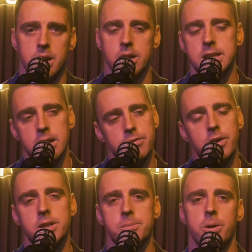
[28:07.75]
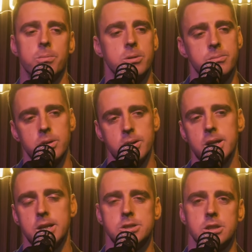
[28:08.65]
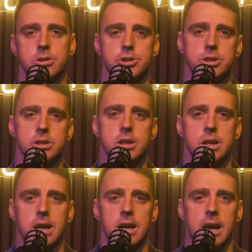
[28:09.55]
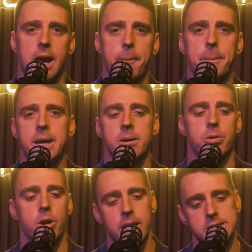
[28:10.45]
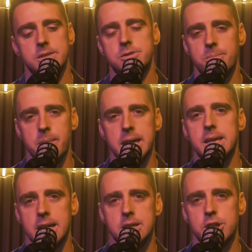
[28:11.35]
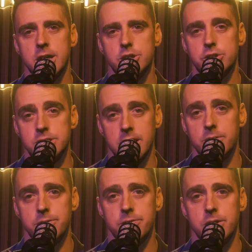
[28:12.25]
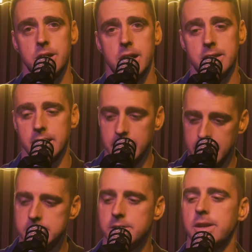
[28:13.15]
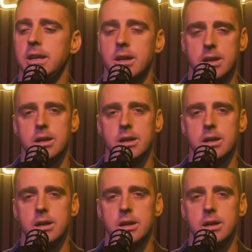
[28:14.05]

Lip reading: Identifying the problem, looking at a solution, and being proactive to make that change yourself, and then collectively